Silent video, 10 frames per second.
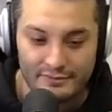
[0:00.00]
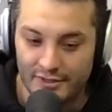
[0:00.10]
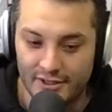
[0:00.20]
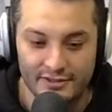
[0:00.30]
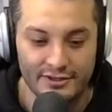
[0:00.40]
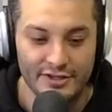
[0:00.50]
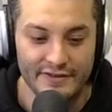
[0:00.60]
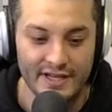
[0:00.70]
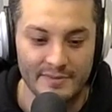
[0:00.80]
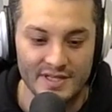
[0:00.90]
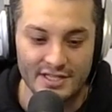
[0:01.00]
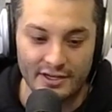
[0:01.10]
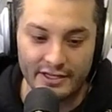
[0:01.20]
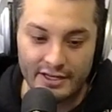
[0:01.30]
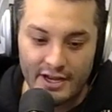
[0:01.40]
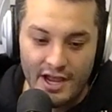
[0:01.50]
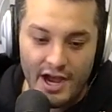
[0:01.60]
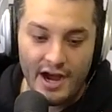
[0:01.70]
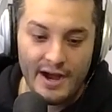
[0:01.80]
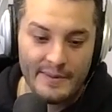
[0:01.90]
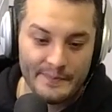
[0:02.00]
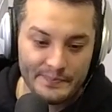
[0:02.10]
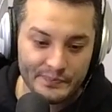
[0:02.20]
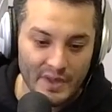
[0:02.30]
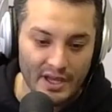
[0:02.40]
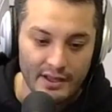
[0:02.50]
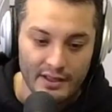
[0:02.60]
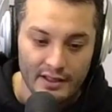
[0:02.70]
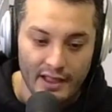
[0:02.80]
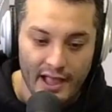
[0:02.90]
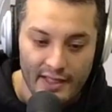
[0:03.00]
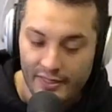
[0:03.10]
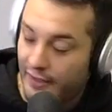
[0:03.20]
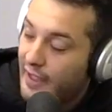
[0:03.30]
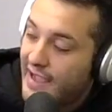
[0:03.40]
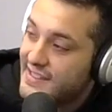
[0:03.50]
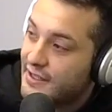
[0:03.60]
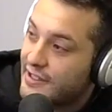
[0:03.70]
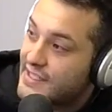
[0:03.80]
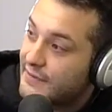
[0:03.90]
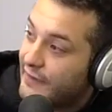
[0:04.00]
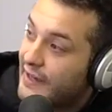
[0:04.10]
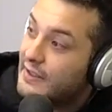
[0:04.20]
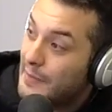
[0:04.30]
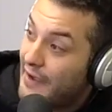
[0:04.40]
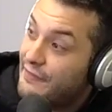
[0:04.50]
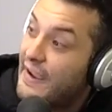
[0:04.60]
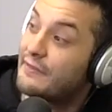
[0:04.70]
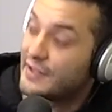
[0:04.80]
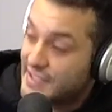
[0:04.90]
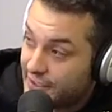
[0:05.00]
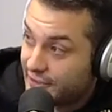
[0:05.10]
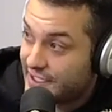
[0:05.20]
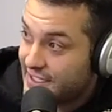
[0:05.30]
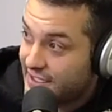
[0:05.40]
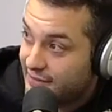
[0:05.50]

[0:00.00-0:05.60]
Oh, don't even get me started. Um, the finally, series, finally, my favorite series